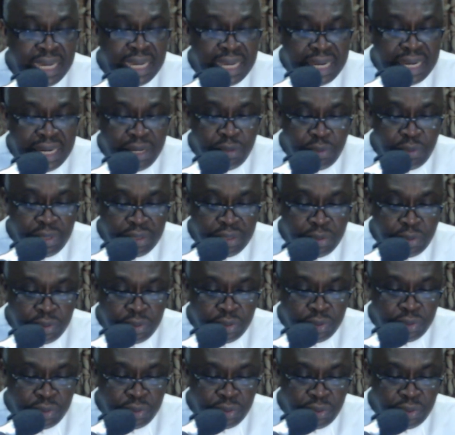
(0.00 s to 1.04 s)
and we're going
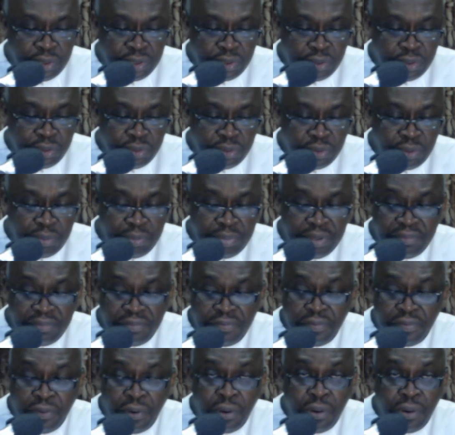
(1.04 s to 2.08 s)
to do is going to be
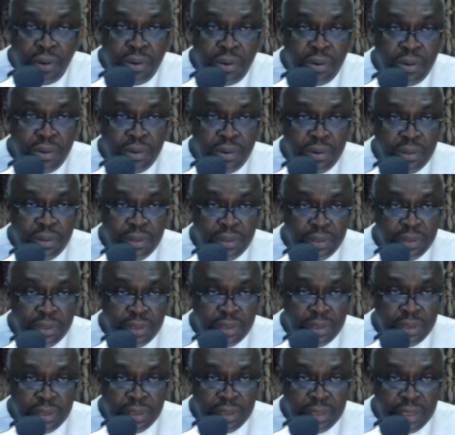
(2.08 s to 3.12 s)
for
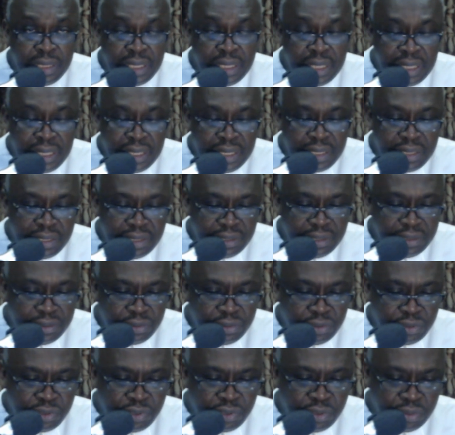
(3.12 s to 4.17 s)
the
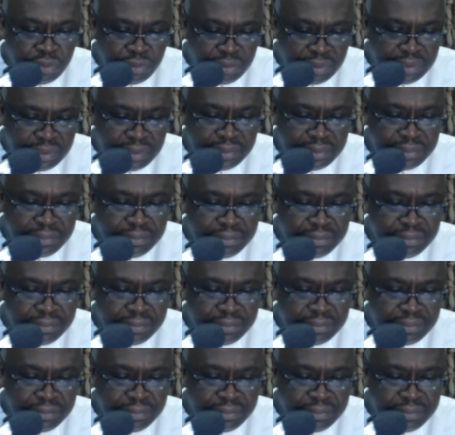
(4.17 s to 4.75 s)
truth.